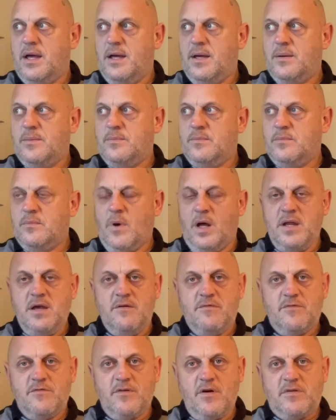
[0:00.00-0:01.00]
money
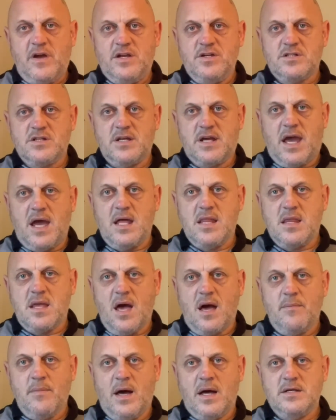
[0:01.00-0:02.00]
eventually getting to
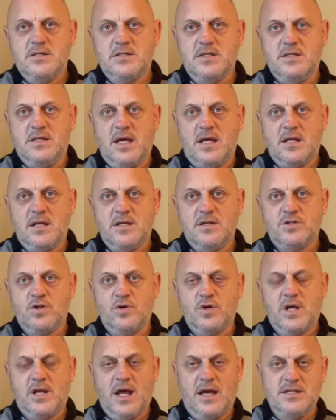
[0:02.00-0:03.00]
Hamas, the terrorist
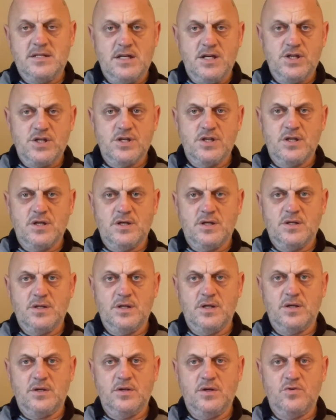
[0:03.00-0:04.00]
organisation
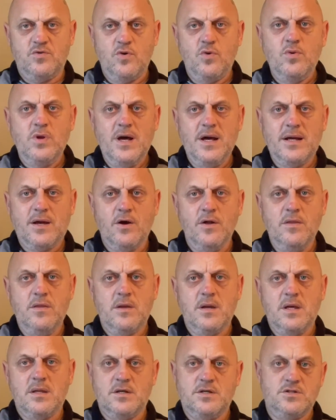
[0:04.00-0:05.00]
that rule that
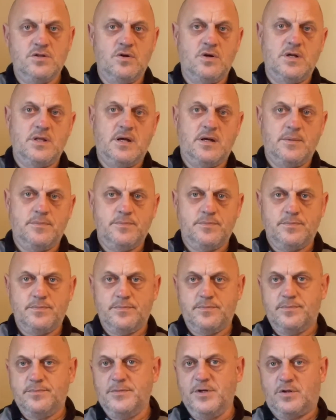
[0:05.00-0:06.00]
country, that's not had a,
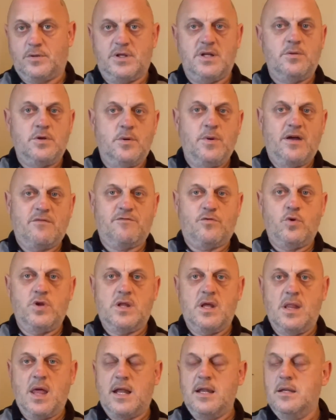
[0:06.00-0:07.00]
you know, they were
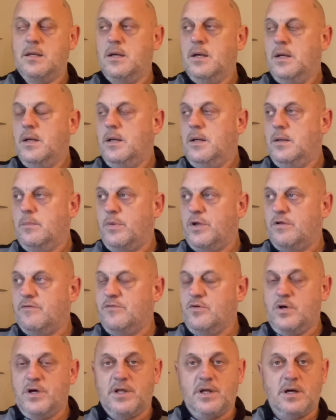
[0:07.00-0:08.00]
voted in, but they've
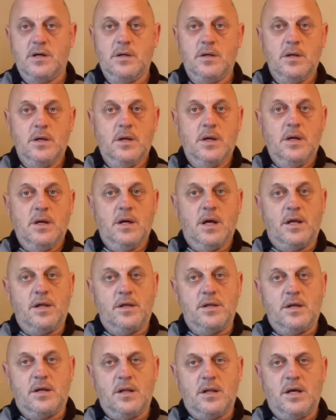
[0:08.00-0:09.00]
not had
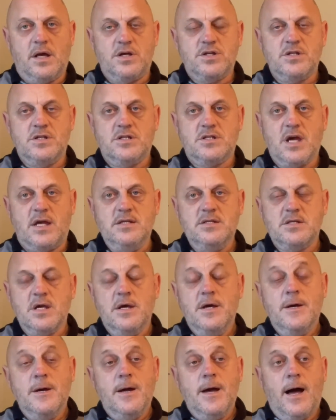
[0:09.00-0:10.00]
another election since.
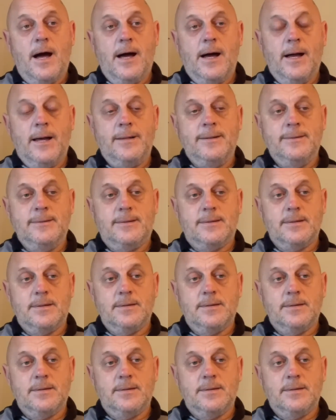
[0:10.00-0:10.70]
And